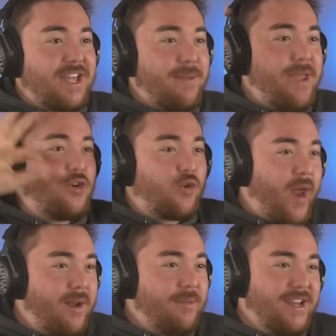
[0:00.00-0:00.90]
is gonna be
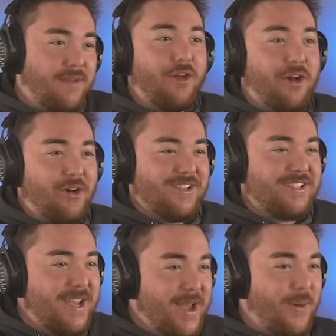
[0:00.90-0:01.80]
incredibly
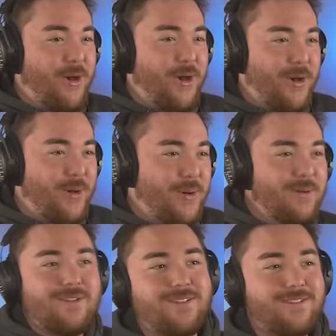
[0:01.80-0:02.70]
difficult.
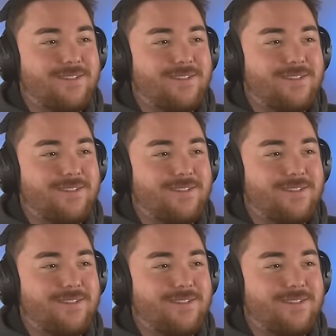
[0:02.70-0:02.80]
Woo!